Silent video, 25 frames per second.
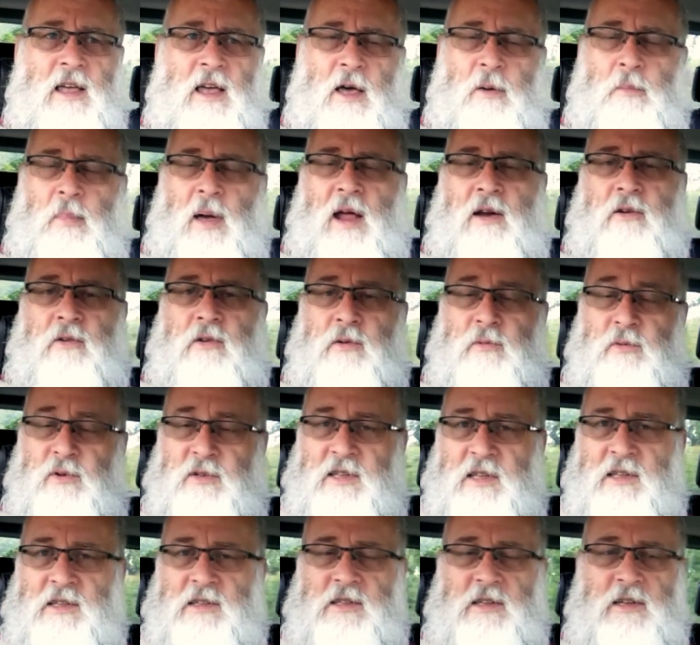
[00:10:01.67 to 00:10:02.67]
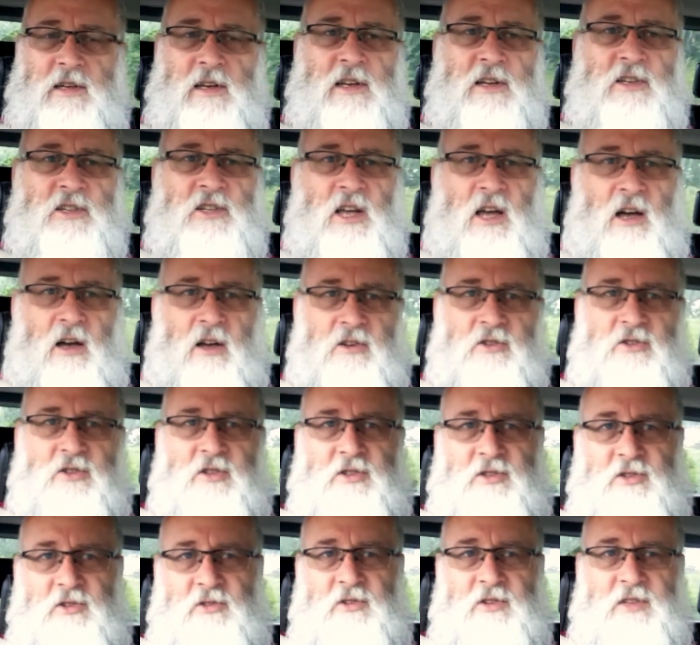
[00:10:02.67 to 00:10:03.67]
battery was instantly charged
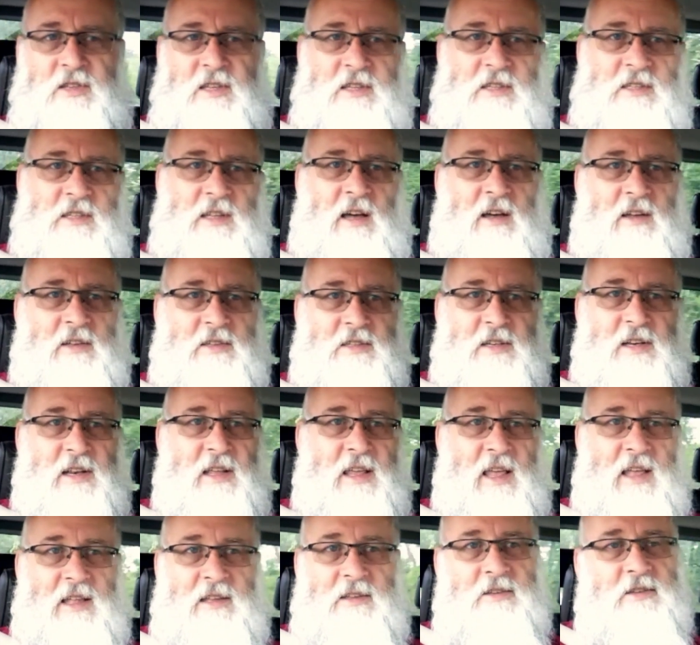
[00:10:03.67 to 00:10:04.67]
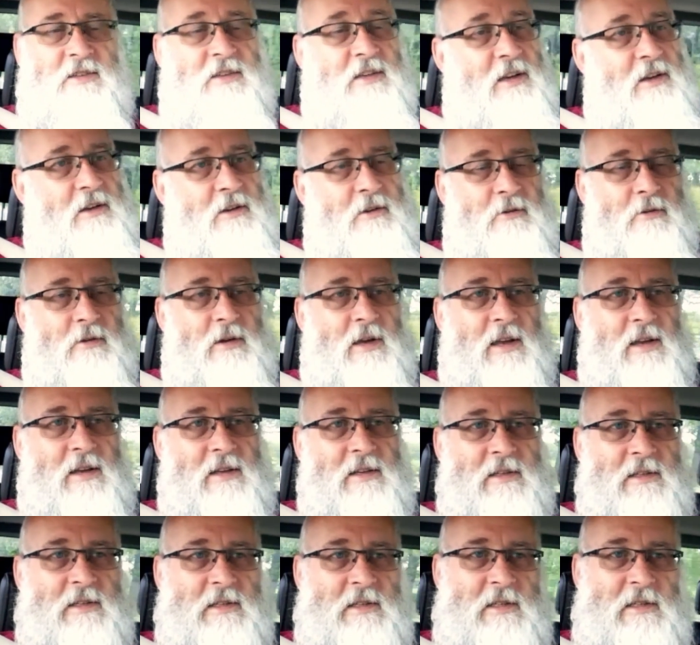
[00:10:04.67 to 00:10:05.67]
as soon as it started again. So,
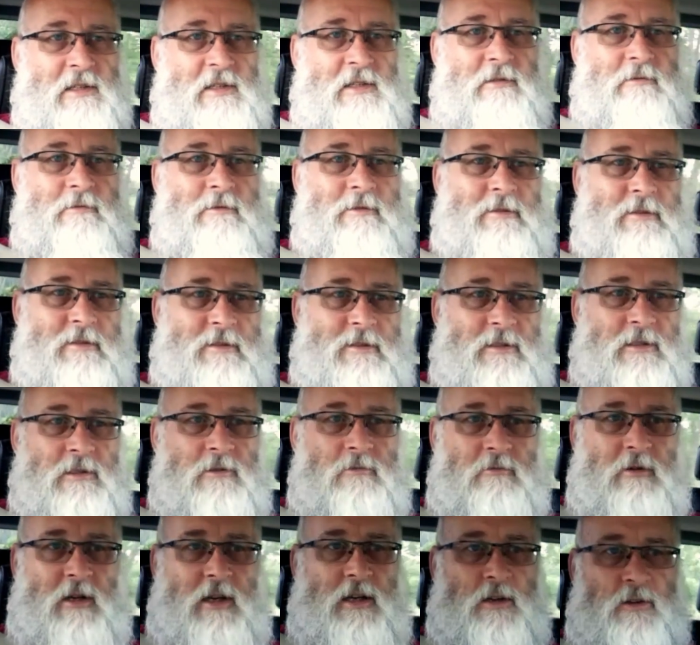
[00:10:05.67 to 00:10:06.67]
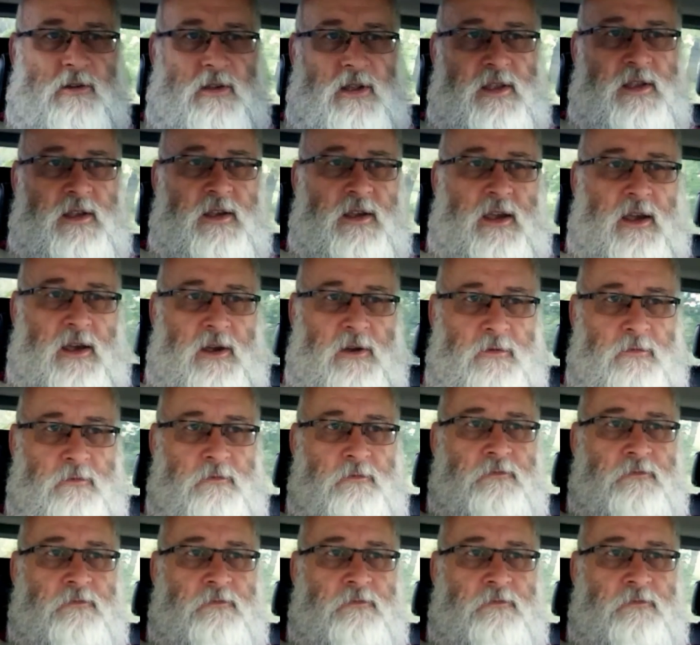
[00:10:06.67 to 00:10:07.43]
well, there you go.